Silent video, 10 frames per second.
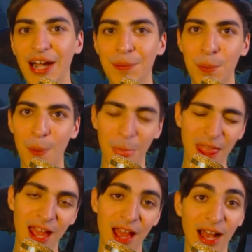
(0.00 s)
All right.
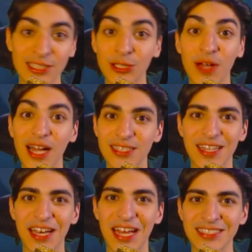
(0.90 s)
I'll see you guys
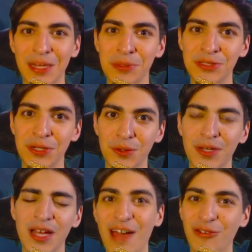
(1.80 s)
in the next episode.
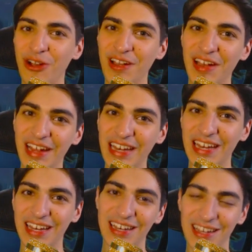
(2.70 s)
Have a great night.
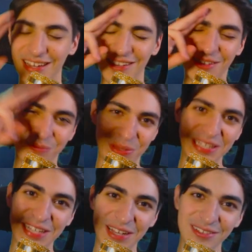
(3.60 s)

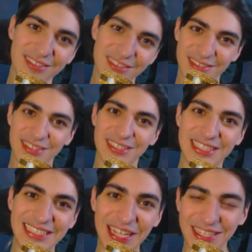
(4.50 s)
Peace out.
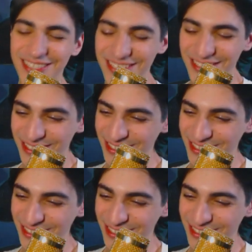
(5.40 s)
See ya.